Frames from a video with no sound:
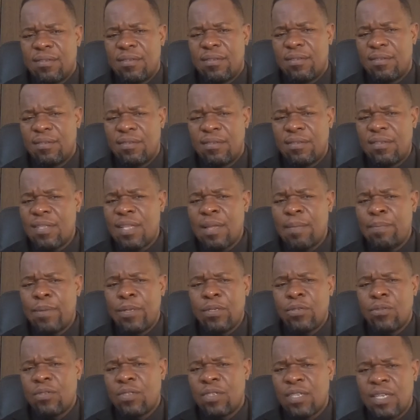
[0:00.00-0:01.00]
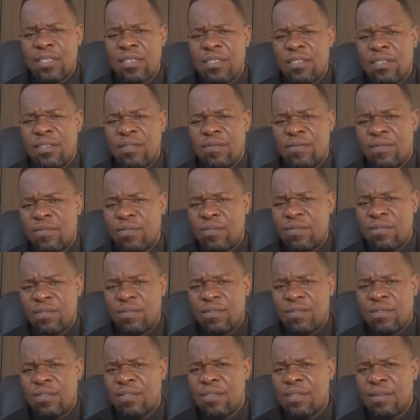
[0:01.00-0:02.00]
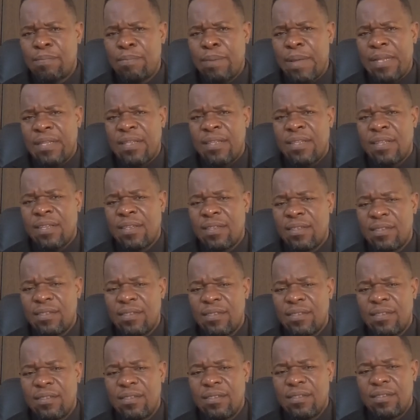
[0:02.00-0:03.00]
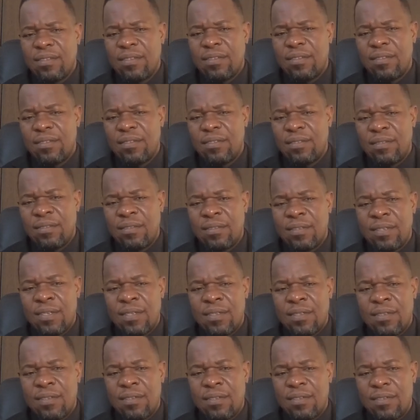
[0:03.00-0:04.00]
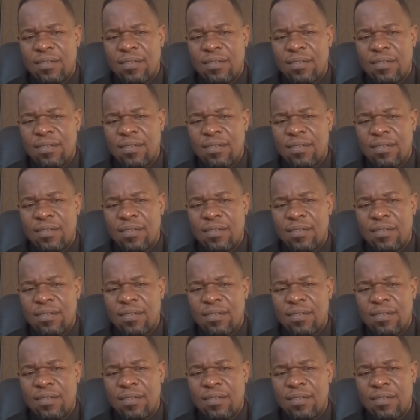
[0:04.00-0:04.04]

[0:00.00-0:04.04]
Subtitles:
it's not the best alternative, it's the partner, then